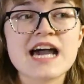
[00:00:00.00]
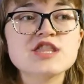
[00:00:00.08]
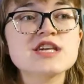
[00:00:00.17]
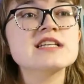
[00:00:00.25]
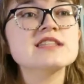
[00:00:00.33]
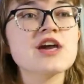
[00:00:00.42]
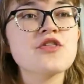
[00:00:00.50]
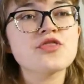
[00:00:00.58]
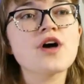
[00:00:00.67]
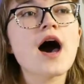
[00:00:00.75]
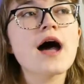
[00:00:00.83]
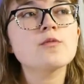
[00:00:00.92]
I think they
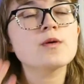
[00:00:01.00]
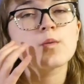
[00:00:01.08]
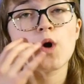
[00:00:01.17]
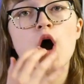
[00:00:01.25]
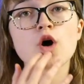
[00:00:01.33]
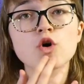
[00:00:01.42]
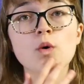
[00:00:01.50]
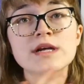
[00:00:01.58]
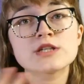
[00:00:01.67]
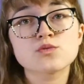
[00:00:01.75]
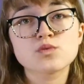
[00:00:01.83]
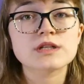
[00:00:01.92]
thought we were all
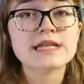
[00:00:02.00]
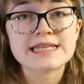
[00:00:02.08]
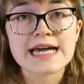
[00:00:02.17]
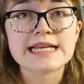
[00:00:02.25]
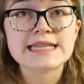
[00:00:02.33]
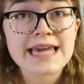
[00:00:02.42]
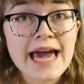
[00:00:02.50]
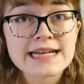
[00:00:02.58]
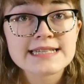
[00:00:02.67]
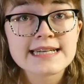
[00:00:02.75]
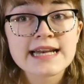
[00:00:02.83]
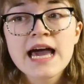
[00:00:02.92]
going to really like the
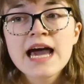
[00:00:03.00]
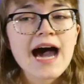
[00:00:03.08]
ending.